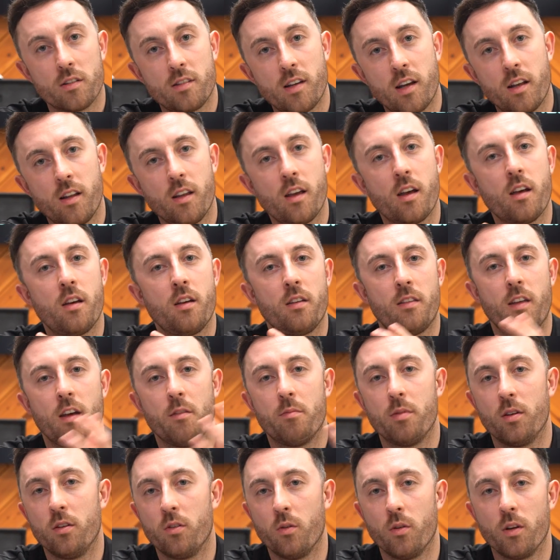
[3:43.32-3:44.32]
Atelier.
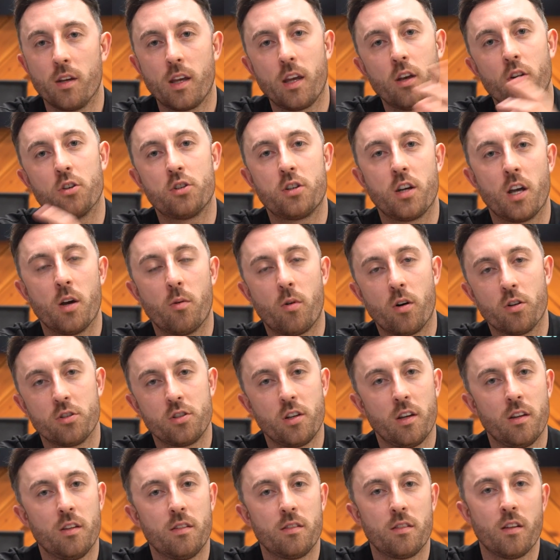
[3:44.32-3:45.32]
They've been doing guilloche
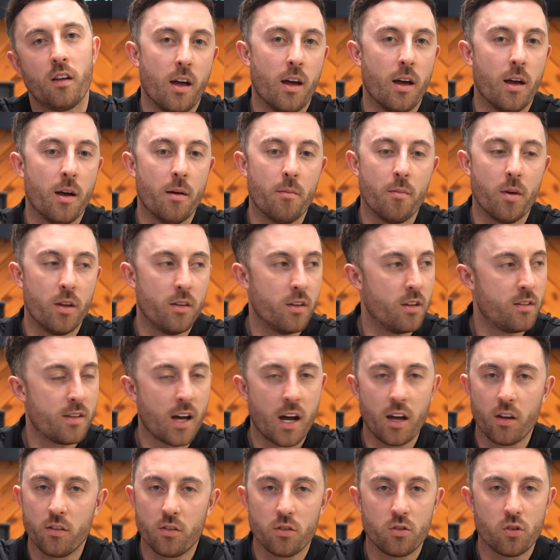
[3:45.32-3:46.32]
watches, and the
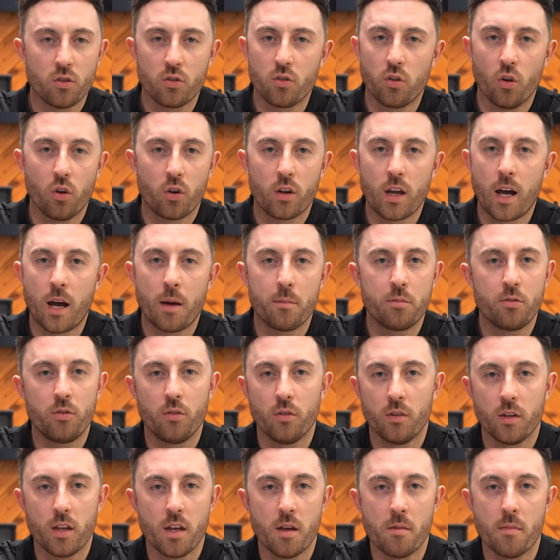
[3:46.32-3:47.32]
dials will just look
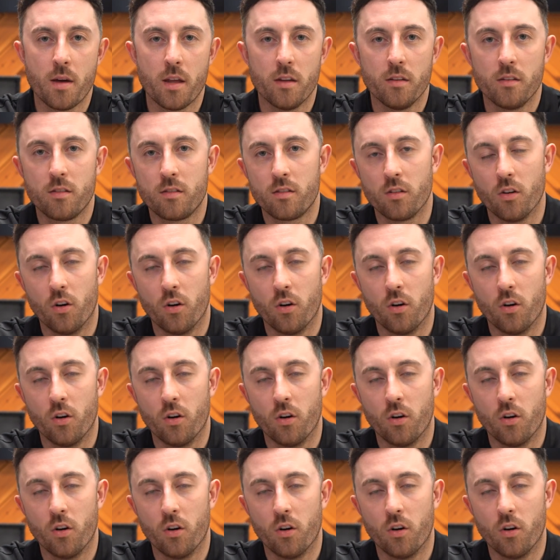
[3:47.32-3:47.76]
absolutely immense.